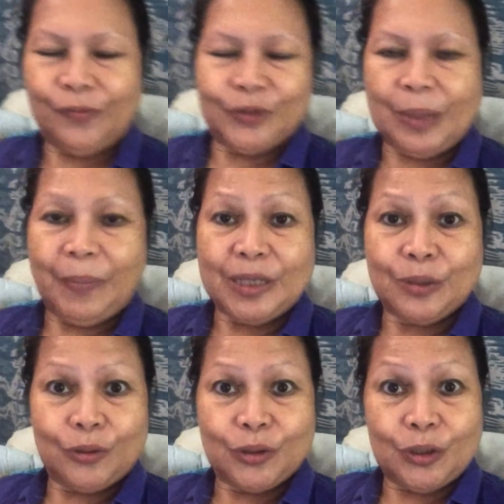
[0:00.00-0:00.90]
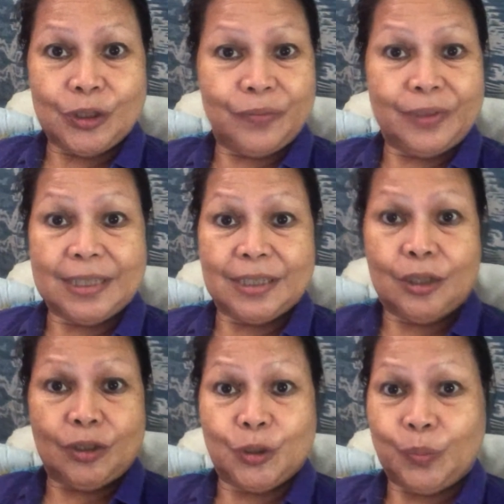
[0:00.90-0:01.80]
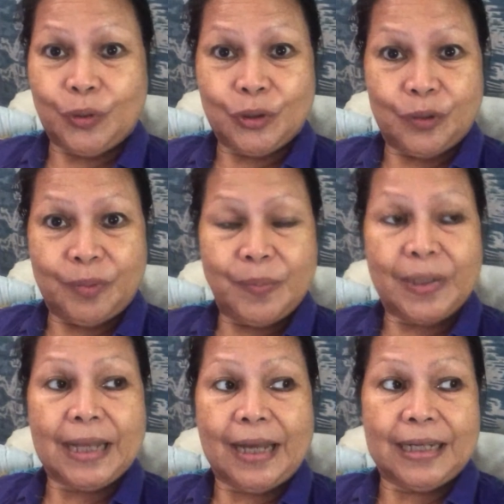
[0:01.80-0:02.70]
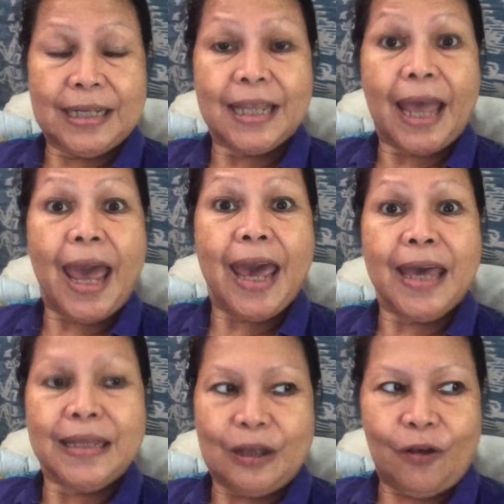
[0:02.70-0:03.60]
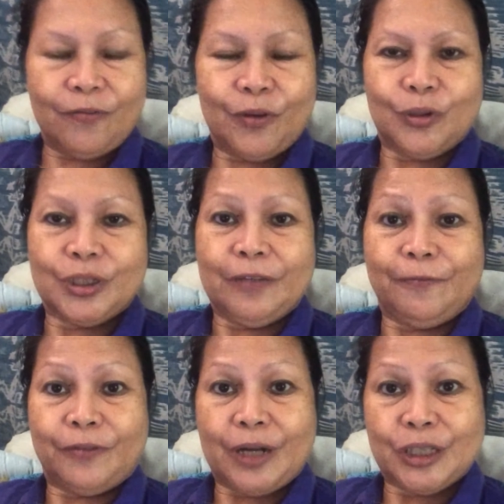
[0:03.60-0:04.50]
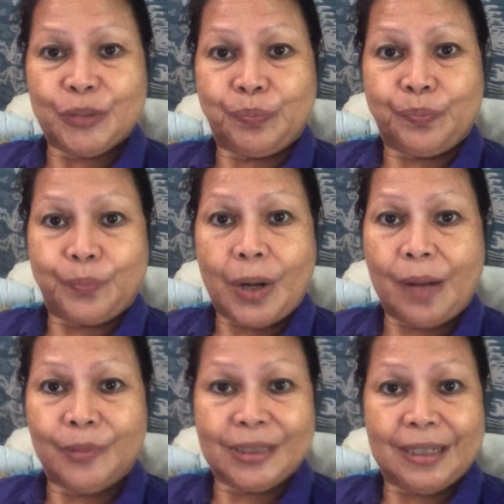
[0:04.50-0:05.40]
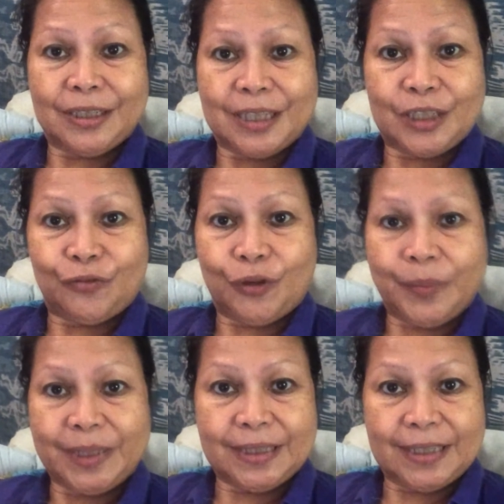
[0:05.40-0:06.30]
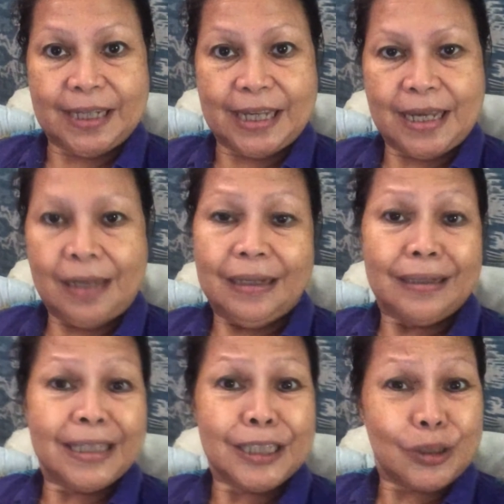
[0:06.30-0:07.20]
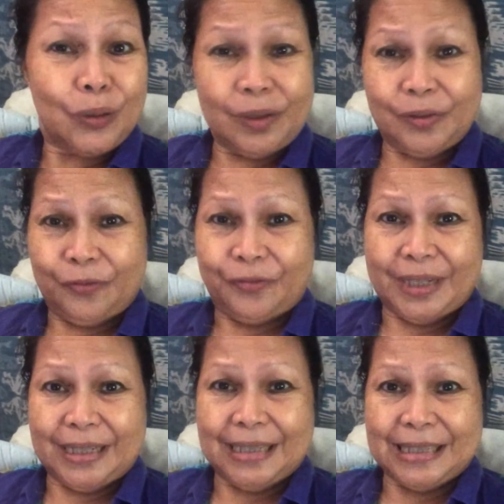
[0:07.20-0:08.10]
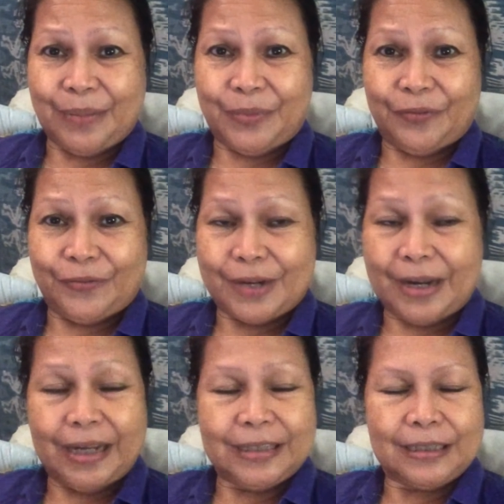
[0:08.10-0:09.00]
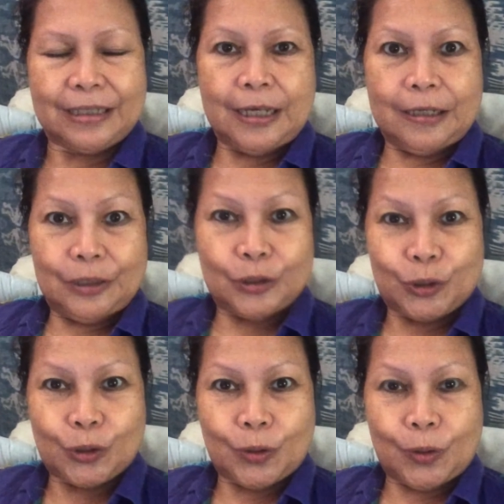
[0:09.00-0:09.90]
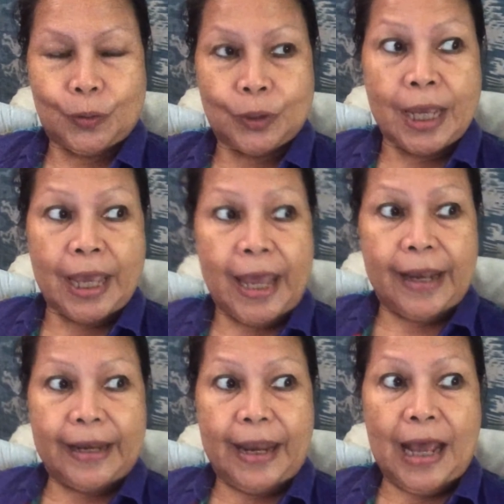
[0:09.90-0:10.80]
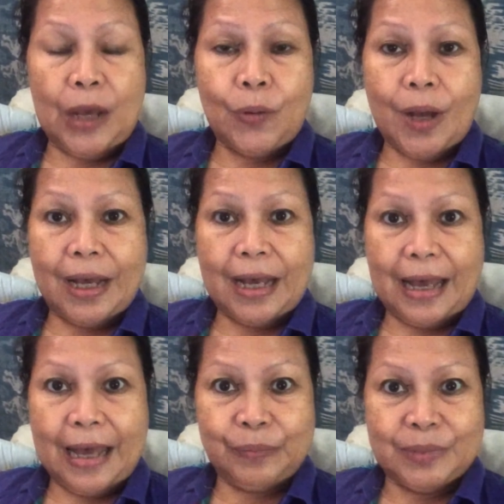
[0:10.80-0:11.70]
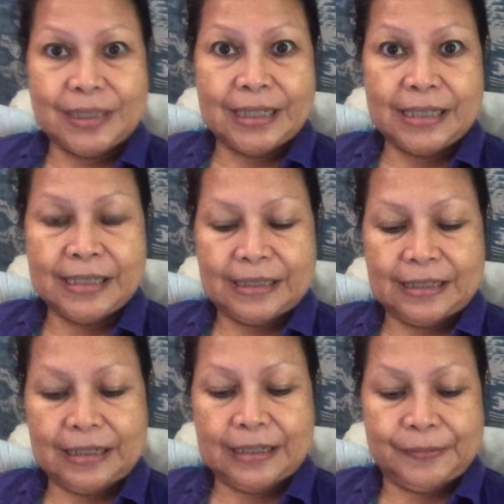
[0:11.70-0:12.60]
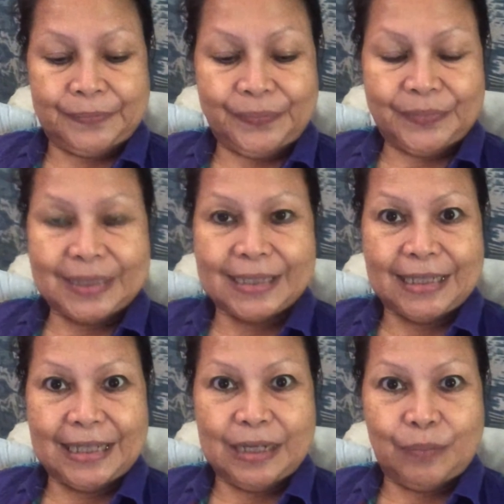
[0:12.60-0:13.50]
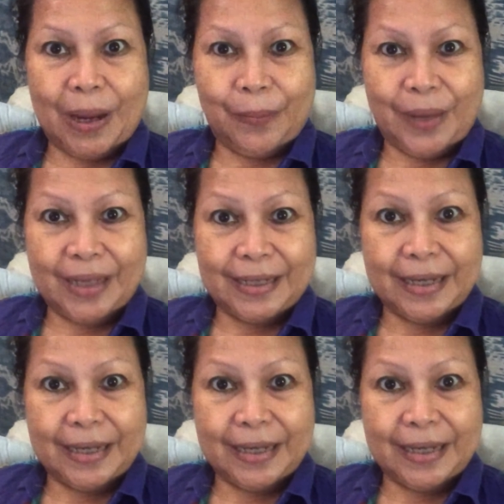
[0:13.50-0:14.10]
Tabasco sauce, which is not supposed to be, but I did it, and of course the fresh Parmesan cheese from Italy. That is going to finish, I'm afraid. So now I'm just sitting in my bed